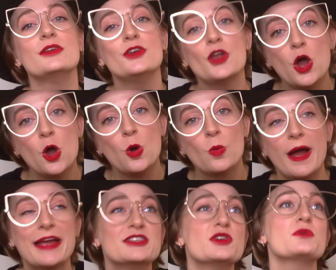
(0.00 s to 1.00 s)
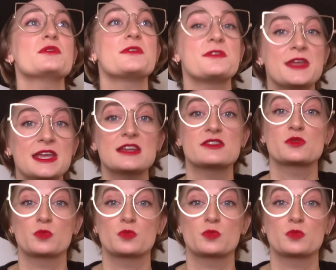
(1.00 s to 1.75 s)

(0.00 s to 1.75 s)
No, I don't think it's